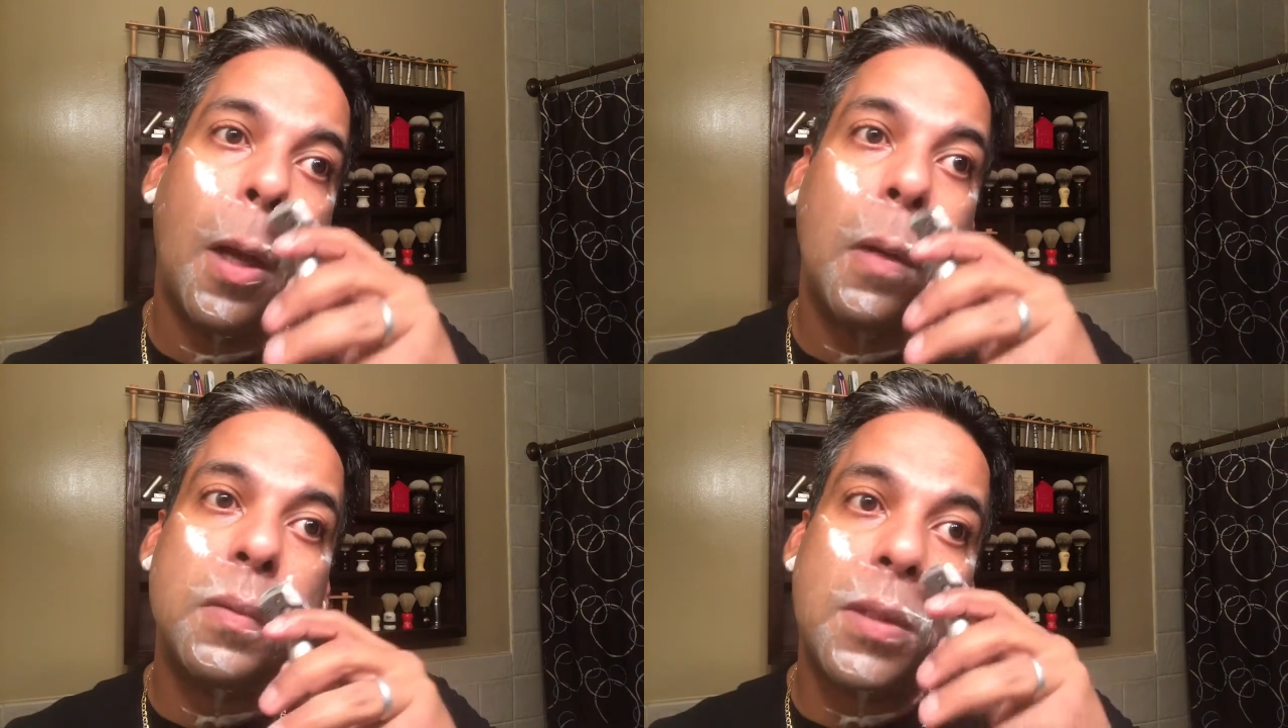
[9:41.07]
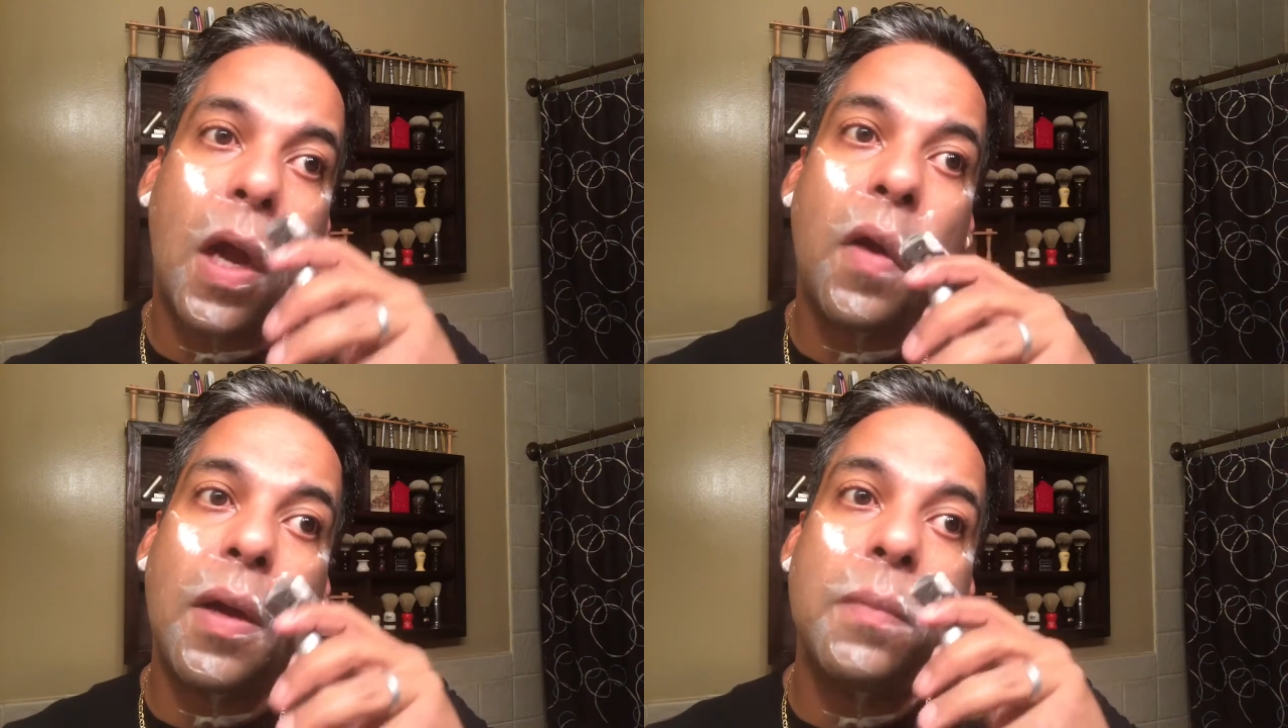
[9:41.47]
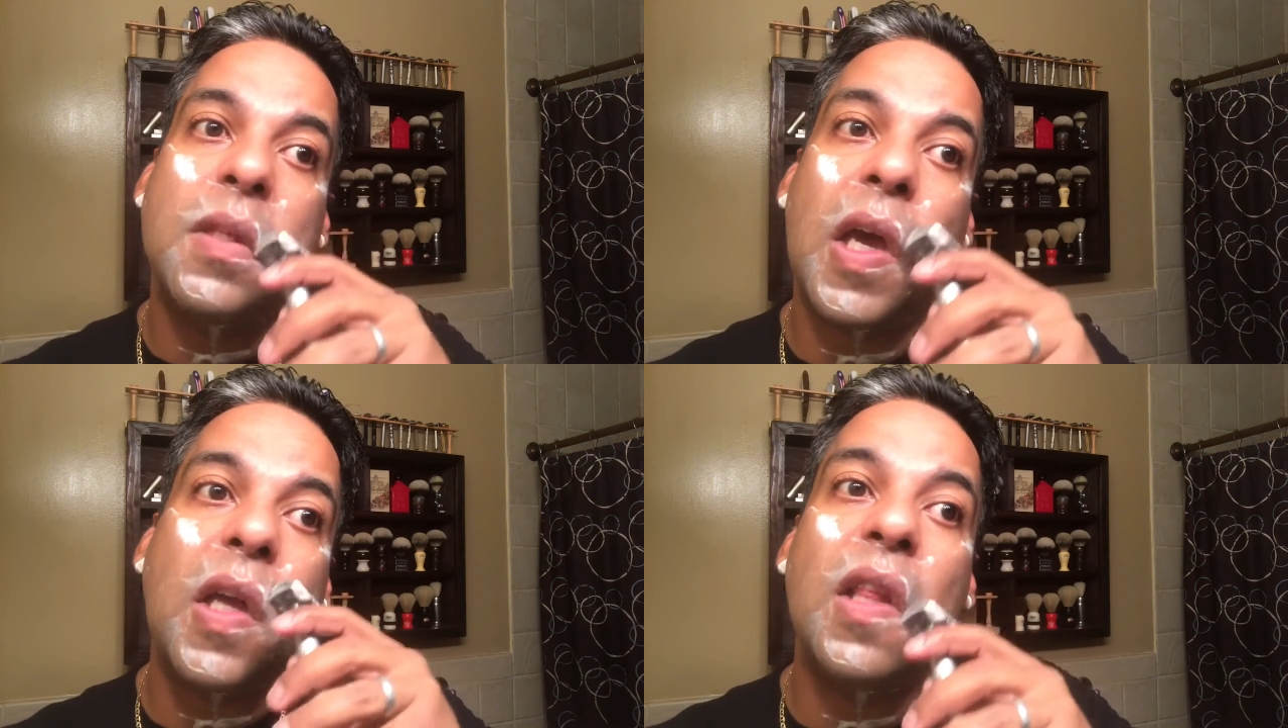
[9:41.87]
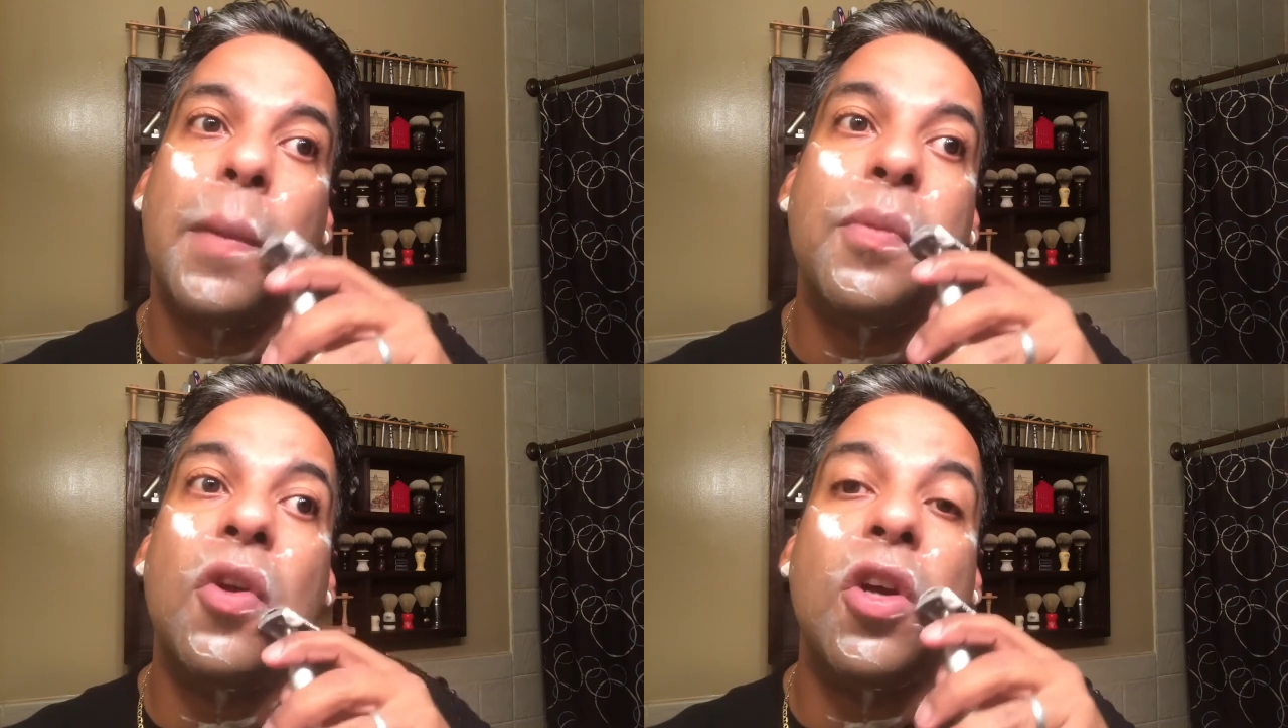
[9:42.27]
I'm sorry I'm taking
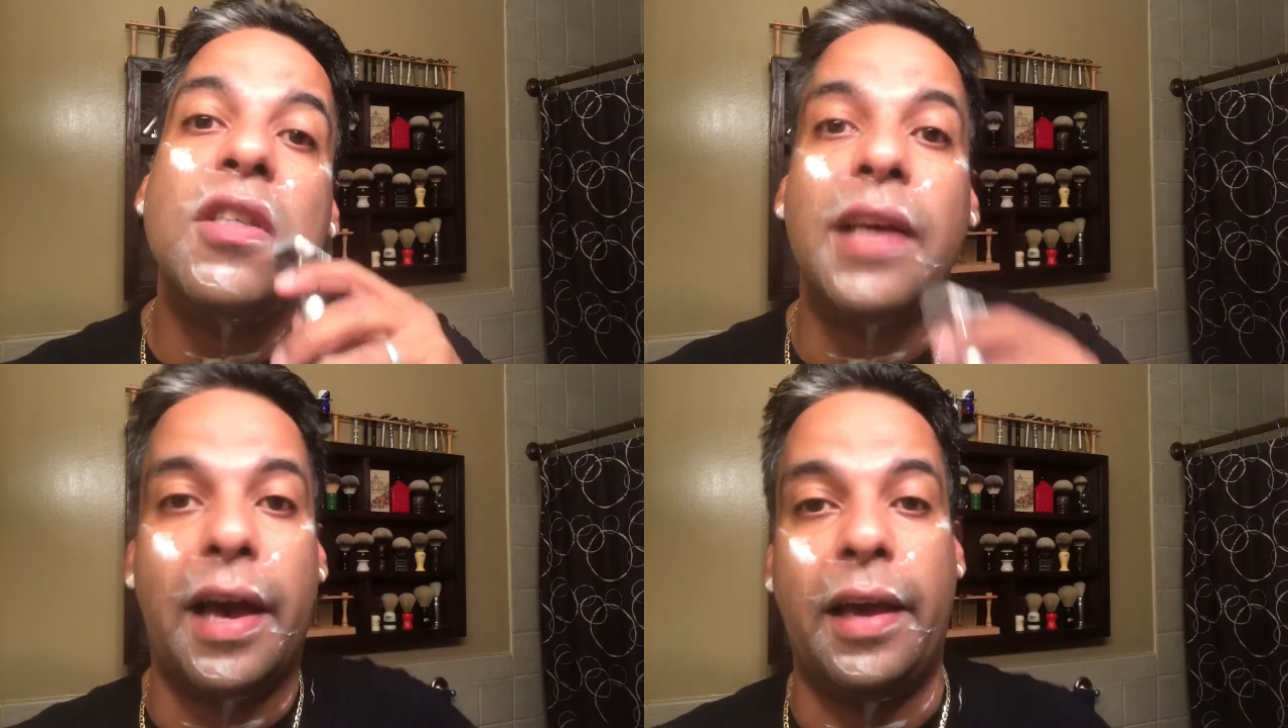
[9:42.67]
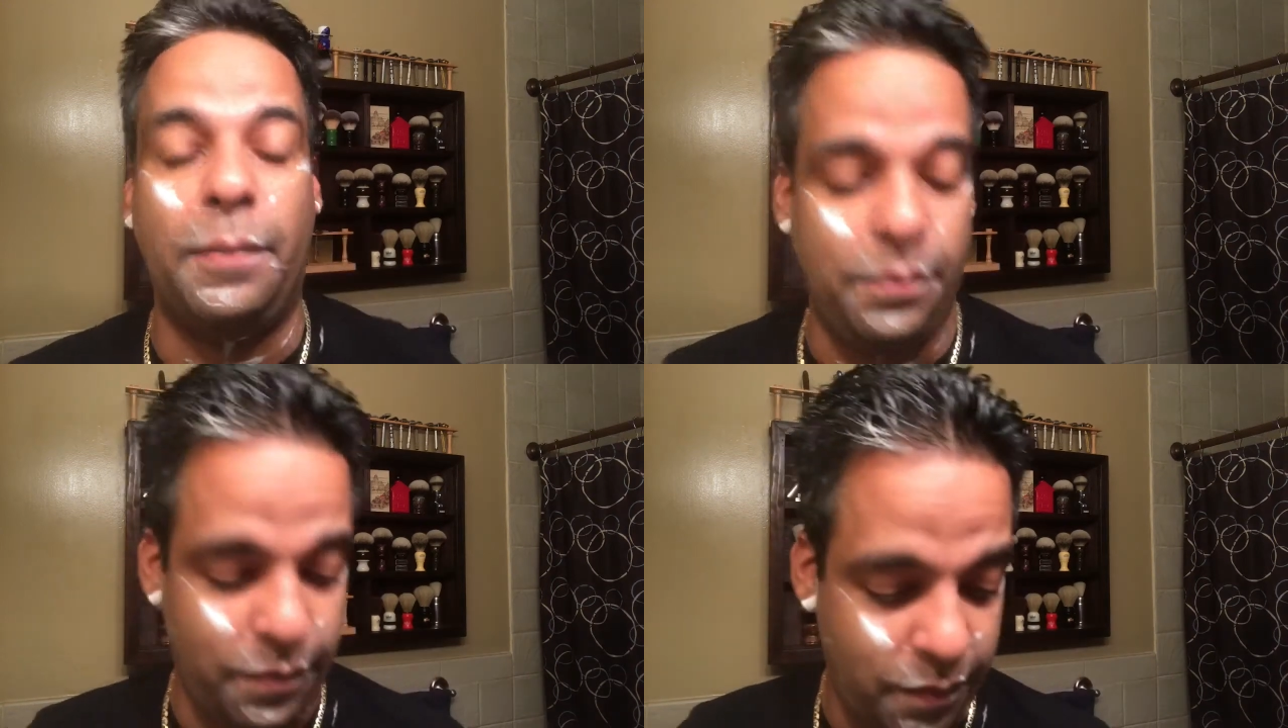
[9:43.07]
up your time.